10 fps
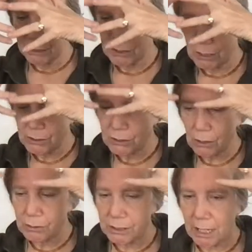is
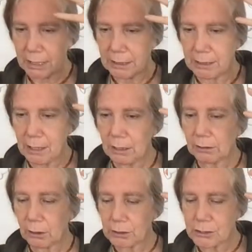associated
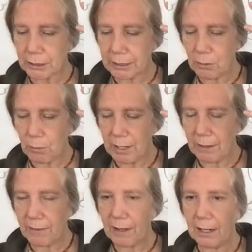largely
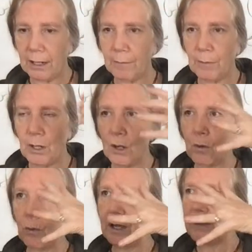with um,
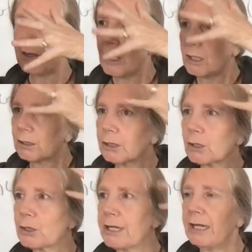with
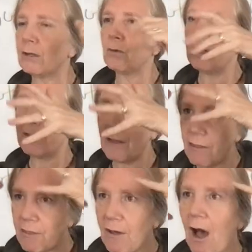learning with
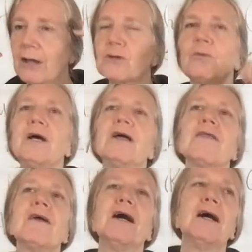thought
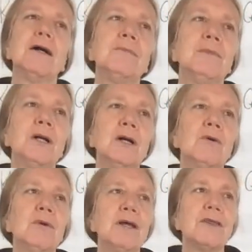with um,
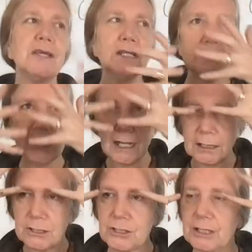with
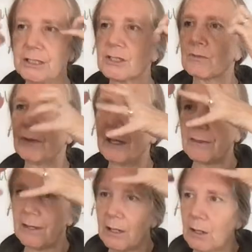intelligence
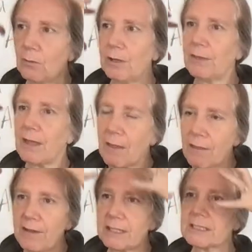with with
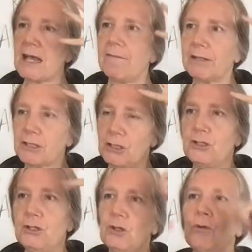things having to
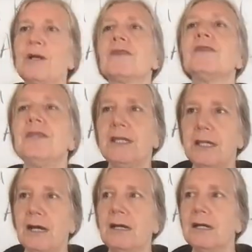do with the
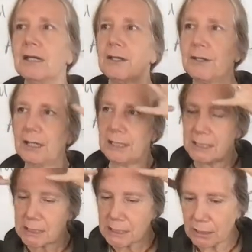uh, the
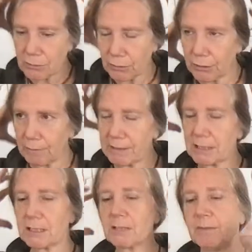central nervous
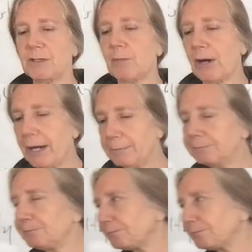system in the brain.